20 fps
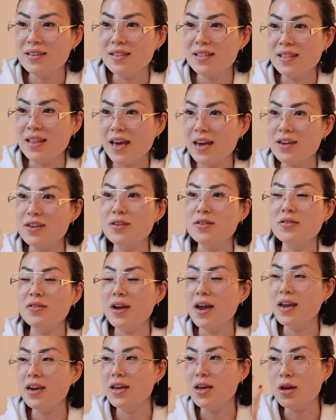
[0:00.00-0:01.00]
like
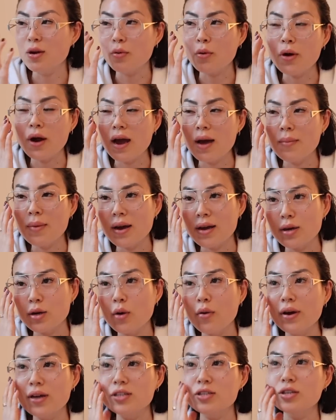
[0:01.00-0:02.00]
creating, or am I
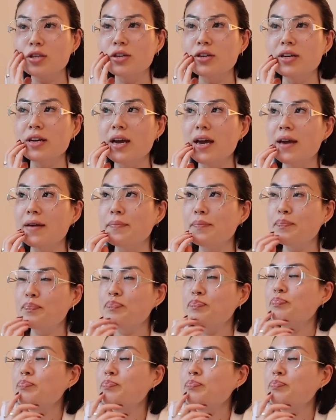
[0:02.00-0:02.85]
going to create?